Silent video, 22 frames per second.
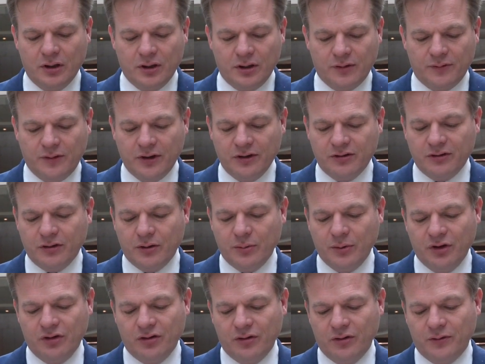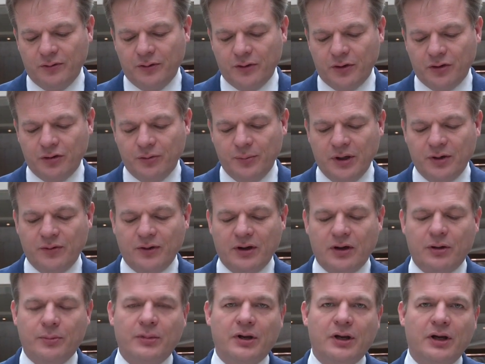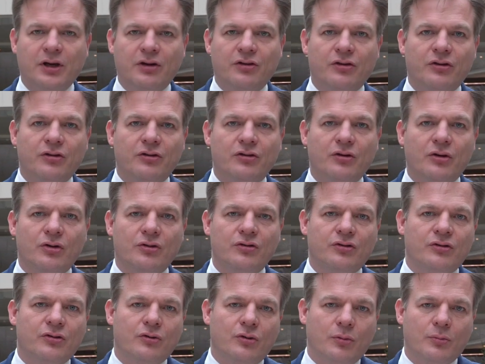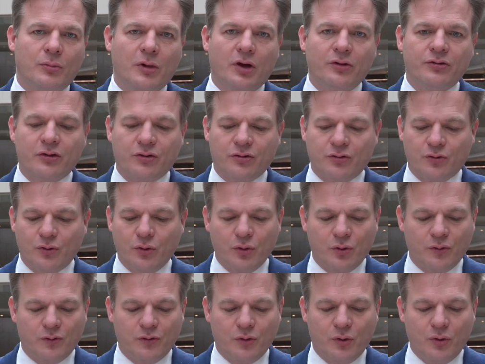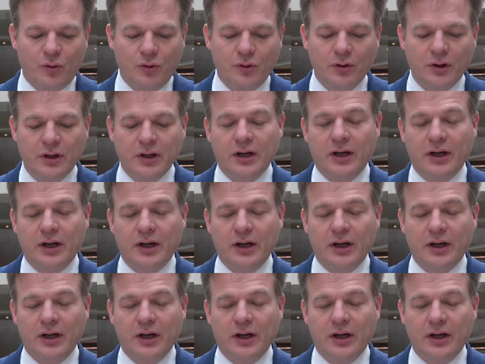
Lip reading: The Venice Commission first made recommendations on Malta's rule of law